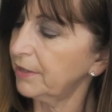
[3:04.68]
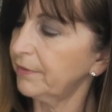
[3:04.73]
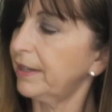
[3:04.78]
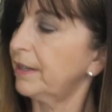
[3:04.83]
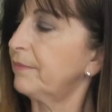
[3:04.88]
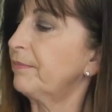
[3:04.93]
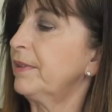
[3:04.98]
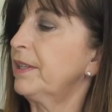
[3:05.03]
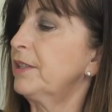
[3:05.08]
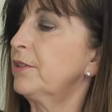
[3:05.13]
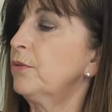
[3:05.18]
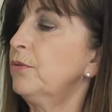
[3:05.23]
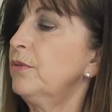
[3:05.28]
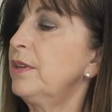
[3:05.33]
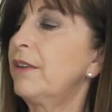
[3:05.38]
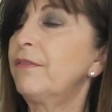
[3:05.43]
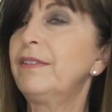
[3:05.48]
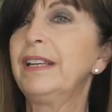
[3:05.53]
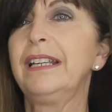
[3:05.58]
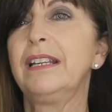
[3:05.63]
of it. It's all
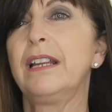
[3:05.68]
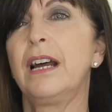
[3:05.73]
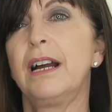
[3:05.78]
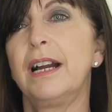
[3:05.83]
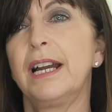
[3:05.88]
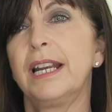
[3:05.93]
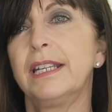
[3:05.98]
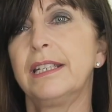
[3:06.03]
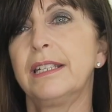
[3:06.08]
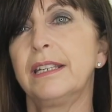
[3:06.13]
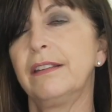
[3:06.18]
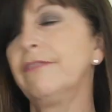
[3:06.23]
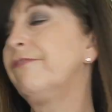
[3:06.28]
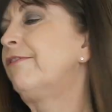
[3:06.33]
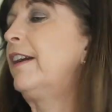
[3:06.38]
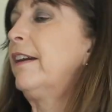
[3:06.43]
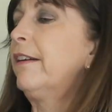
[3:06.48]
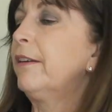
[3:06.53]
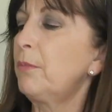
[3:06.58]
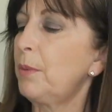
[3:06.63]
lovely lined,
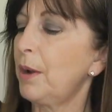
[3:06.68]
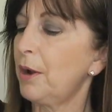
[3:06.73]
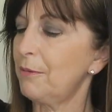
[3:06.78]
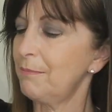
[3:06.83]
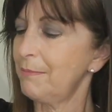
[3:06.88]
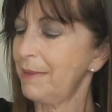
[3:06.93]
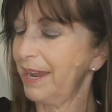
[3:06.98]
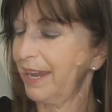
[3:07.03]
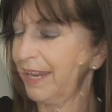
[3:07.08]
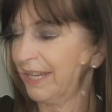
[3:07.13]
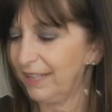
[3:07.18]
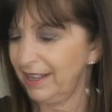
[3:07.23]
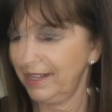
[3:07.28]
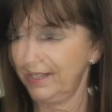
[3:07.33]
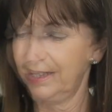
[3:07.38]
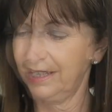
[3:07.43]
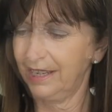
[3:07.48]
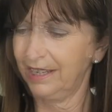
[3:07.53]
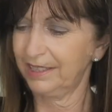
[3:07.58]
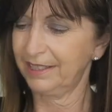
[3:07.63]
very well made.
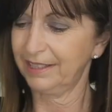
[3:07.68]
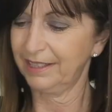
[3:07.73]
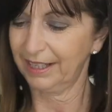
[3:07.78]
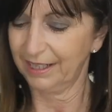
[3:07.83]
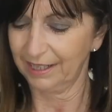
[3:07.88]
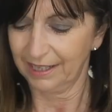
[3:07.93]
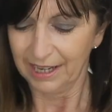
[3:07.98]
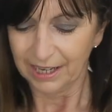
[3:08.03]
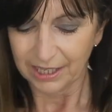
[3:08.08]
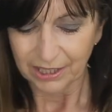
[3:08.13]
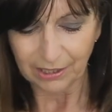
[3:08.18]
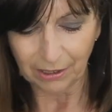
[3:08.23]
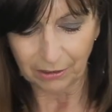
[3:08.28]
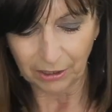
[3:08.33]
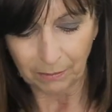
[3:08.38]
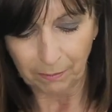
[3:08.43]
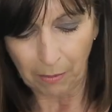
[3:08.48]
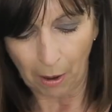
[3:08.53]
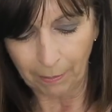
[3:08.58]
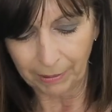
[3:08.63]
Fantastic. So I'm
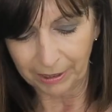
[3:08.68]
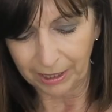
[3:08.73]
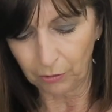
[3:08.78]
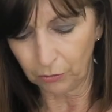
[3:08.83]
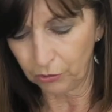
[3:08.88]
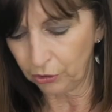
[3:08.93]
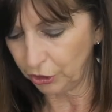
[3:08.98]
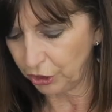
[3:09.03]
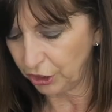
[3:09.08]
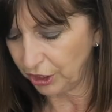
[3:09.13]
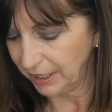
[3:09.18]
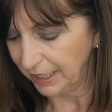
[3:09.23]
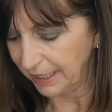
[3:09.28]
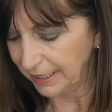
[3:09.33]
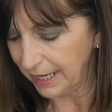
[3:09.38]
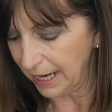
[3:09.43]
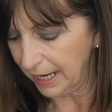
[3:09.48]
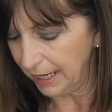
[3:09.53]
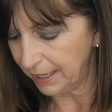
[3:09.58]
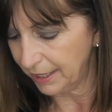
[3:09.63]
going to pop a little cushion in
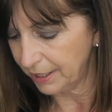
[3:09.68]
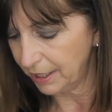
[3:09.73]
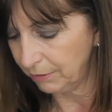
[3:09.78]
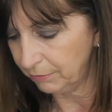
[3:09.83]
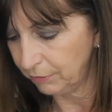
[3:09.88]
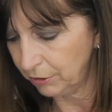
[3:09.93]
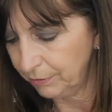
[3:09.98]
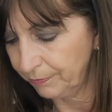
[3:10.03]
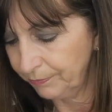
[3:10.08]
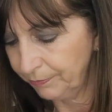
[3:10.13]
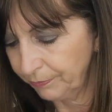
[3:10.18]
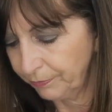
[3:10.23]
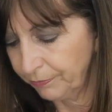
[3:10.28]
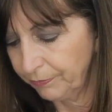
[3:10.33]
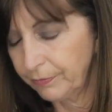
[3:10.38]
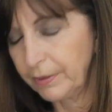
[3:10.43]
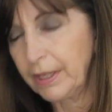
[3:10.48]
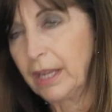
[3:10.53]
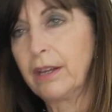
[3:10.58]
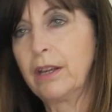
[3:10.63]
that and I will,
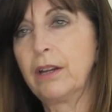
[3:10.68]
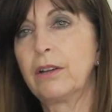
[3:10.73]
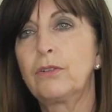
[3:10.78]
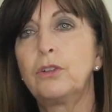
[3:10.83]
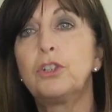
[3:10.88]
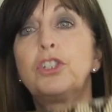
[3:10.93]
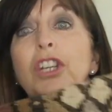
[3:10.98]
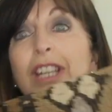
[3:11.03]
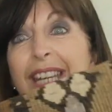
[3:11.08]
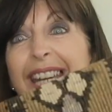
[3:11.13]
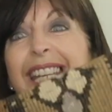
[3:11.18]
cushion